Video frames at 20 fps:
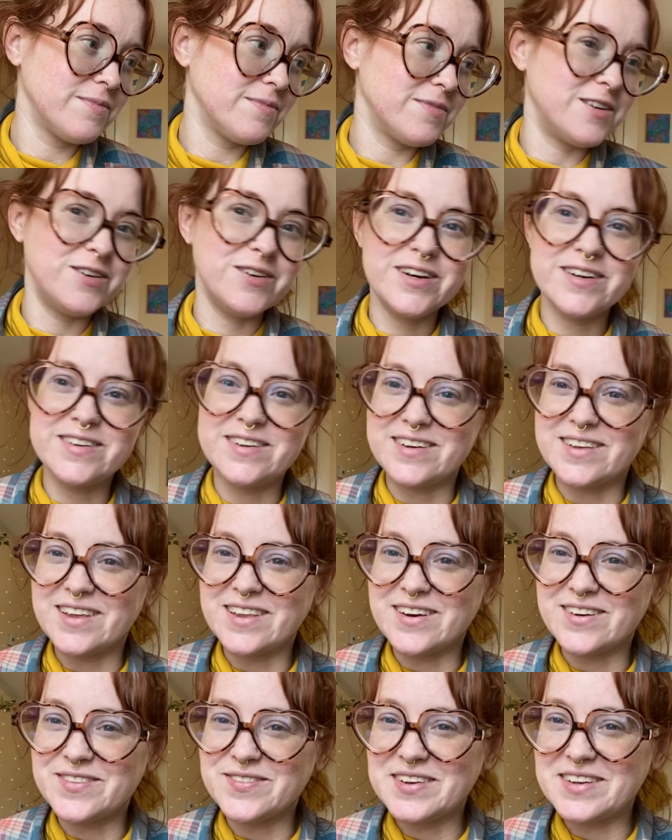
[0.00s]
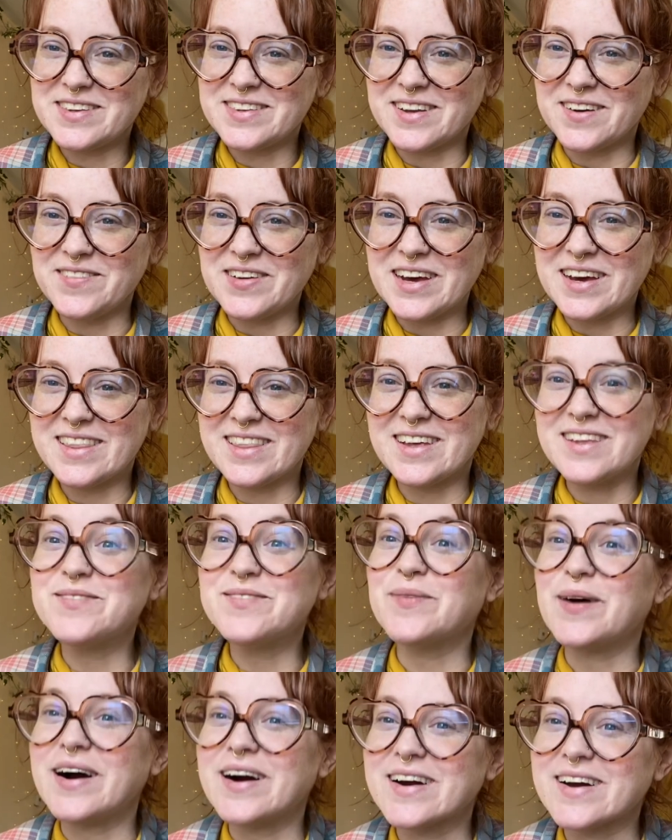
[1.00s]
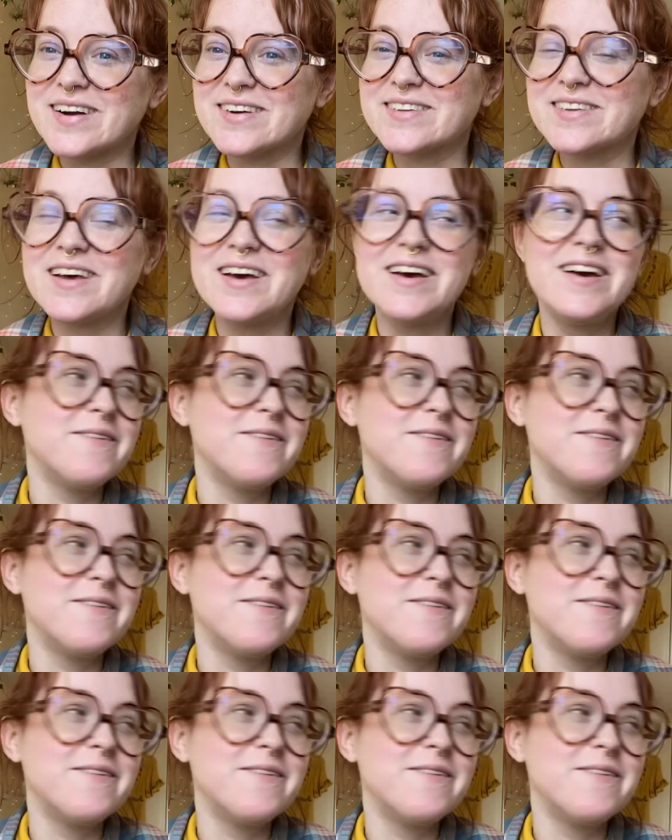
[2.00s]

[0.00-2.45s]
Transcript: Do you guys hear that? That was my stomach. That's bonkers.